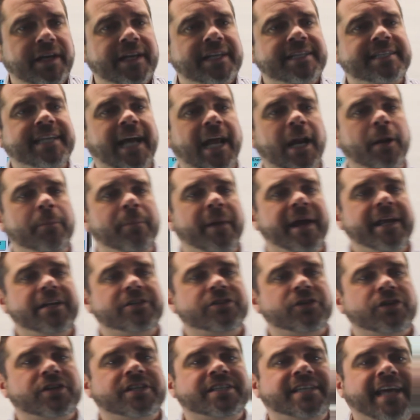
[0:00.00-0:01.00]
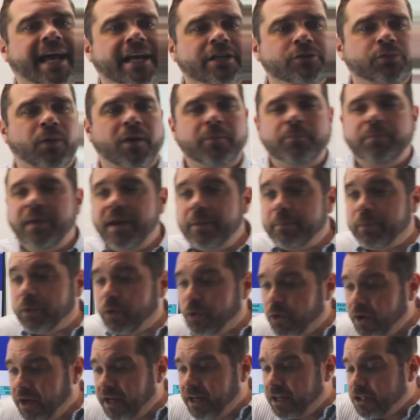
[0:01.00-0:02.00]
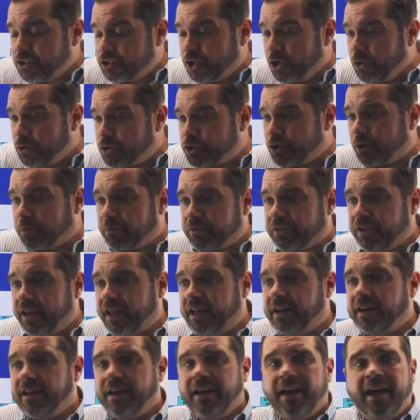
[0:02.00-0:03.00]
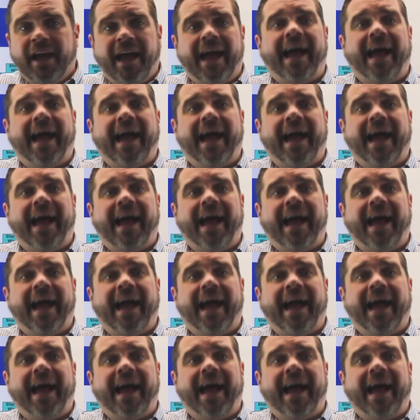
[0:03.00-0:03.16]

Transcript: Celebrate success when people do something